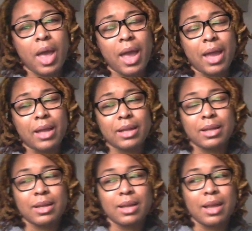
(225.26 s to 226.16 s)

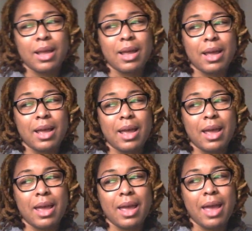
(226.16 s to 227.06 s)
And
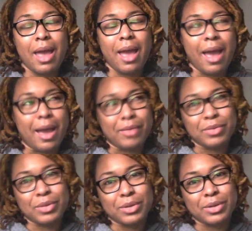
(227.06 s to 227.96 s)

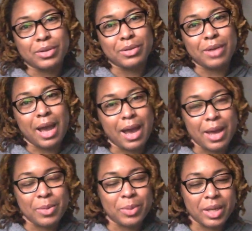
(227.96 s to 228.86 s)
after
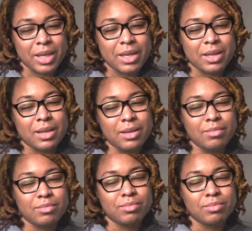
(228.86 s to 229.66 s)
I would eat it